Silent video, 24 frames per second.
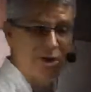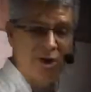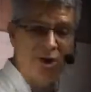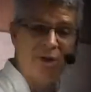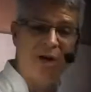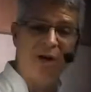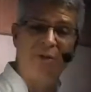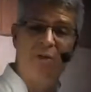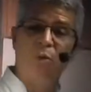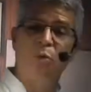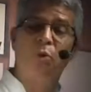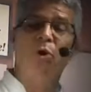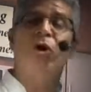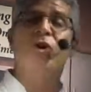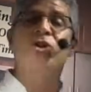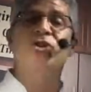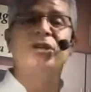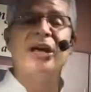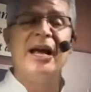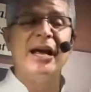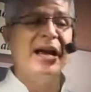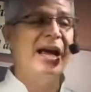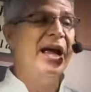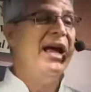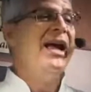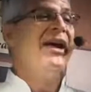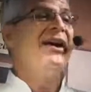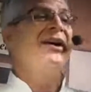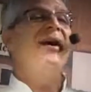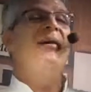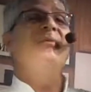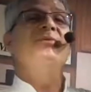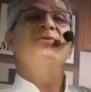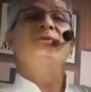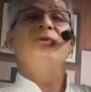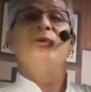too. Now, the work set
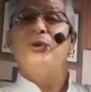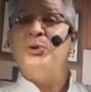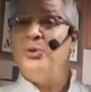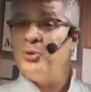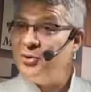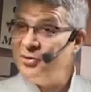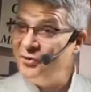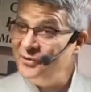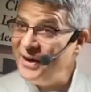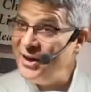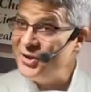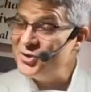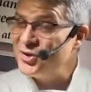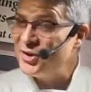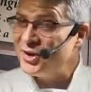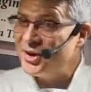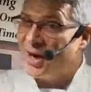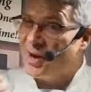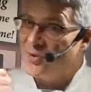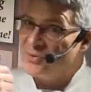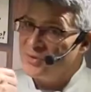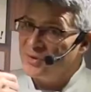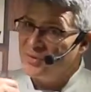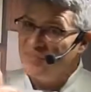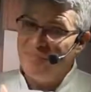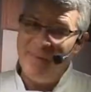comes with a cool feature. It comes with